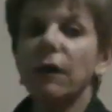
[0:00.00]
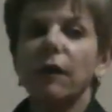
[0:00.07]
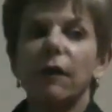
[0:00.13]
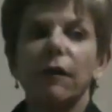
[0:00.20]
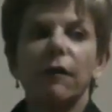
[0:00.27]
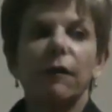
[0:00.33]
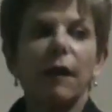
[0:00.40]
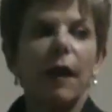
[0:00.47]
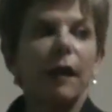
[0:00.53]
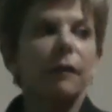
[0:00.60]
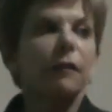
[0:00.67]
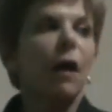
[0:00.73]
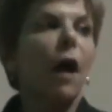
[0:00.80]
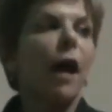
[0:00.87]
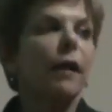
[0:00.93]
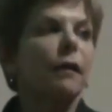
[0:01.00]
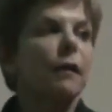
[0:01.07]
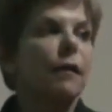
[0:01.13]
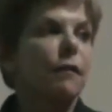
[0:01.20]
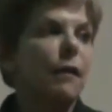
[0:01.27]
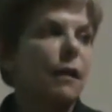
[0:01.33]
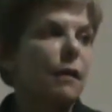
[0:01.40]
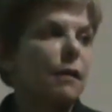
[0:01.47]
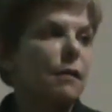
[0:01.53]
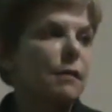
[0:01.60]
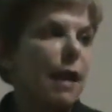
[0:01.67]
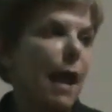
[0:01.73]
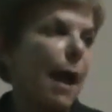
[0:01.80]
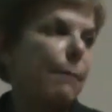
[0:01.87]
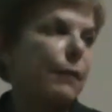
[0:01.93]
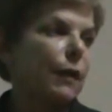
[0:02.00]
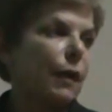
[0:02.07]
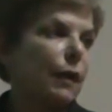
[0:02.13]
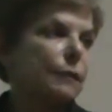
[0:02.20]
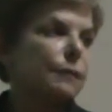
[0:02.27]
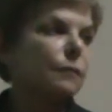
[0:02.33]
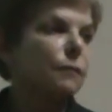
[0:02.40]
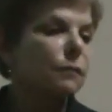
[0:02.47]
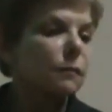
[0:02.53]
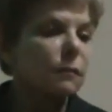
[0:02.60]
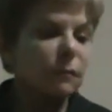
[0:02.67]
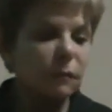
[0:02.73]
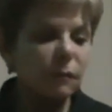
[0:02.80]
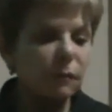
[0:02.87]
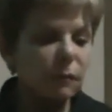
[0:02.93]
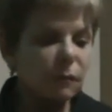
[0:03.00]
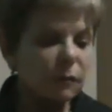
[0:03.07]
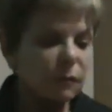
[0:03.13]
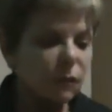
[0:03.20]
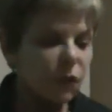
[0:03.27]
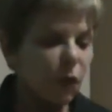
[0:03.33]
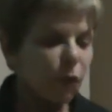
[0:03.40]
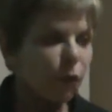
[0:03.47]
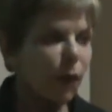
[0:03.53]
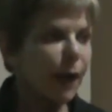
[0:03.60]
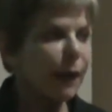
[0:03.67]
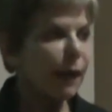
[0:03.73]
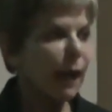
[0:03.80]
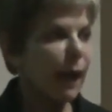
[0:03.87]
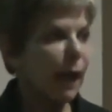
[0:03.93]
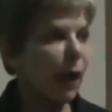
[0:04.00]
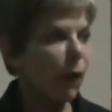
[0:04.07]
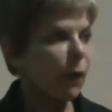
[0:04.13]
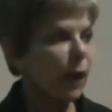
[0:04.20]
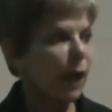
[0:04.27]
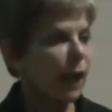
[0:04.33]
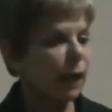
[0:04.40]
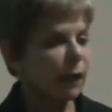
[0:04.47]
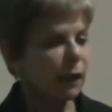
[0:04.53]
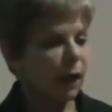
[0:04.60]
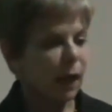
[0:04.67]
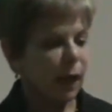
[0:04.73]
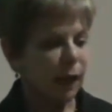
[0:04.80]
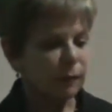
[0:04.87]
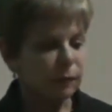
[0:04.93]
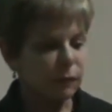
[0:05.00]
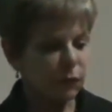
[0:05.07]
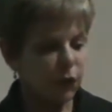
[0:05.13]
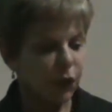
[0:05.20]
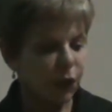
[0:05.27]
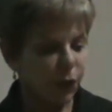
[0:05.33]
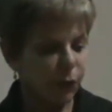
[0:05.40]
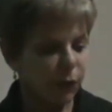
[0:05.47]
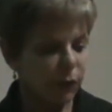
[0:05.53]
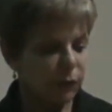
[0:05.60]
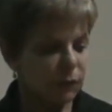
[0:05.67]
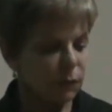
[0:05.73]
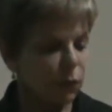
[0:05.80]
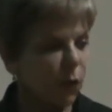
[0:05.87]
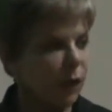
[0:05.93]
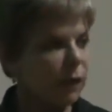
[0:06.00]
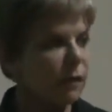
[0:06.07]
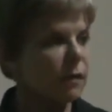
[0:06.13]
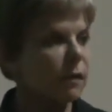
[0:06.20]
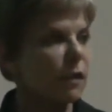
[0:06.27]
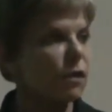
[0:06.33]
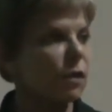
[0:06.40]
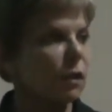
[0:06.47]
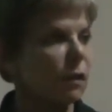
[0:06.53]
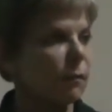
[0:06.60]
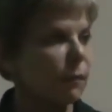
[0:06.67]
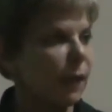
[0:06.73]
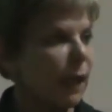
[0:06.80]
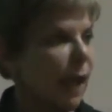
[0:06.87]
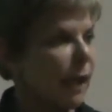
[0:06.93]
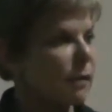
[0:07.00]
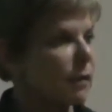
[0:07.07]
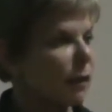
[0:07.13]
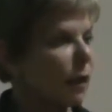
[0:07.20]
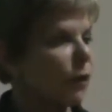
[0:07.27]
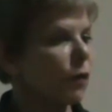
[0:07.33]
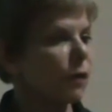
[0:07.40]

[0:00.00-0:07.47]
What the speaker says: is a lot that is happening right now, and you know, one decision begats another